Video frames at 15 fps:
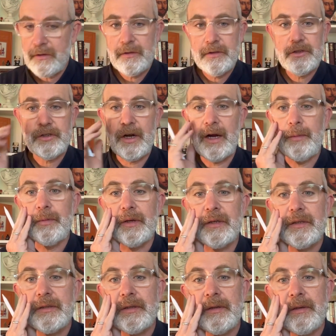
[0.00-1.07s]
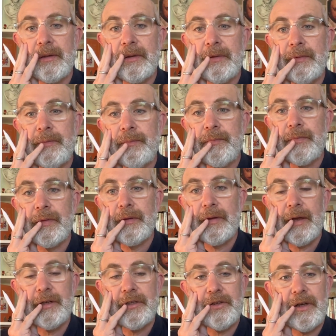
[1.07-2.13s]
sharpen it.
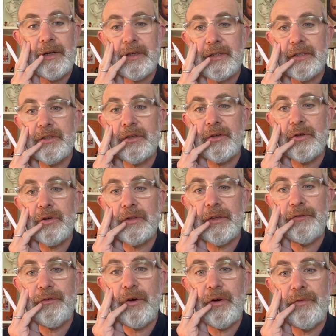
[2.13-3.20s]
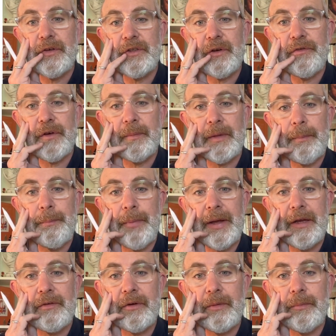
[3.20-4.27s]
And Shylock says, to cut the forfeiture from the
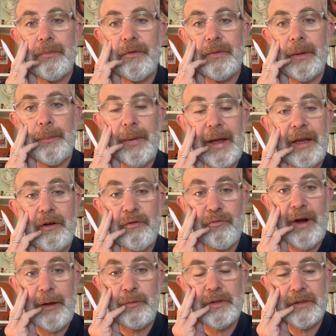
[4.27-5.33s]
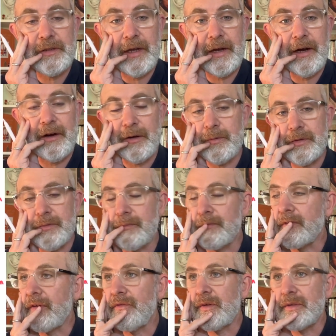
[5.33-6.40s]
bank route there. I was
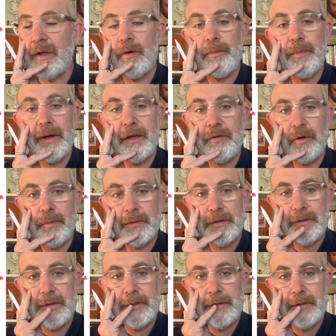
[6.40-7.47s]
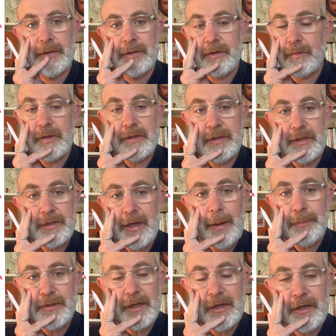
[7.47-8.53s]
confused out with bankrupt. So he's
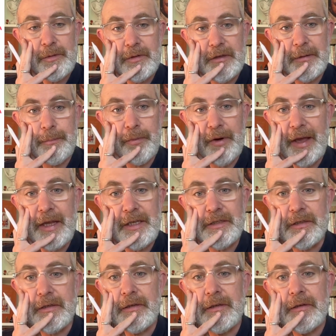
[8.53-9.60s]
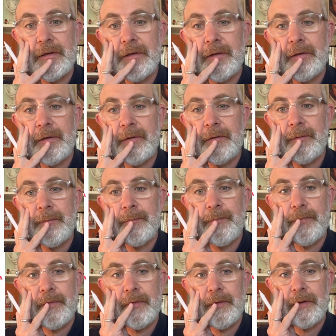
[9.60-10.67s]
absolutely brazen.
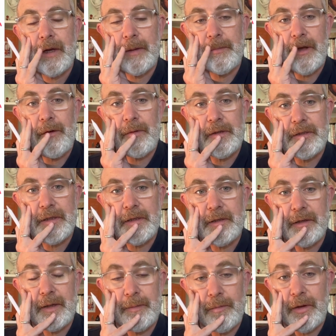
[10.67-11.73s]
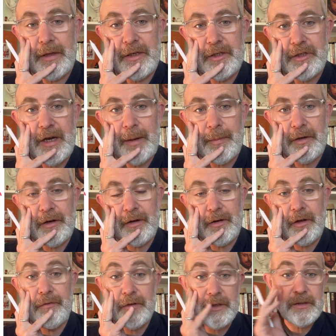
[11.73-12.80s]
Why are you sharpening your
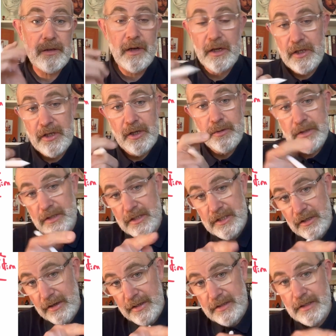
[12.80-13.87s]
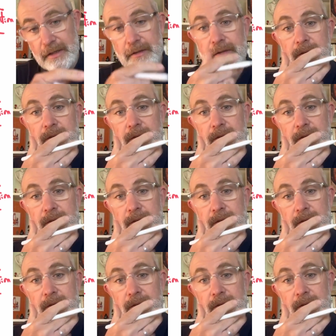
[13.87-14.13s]
knife? Because I'm going to use it to slice the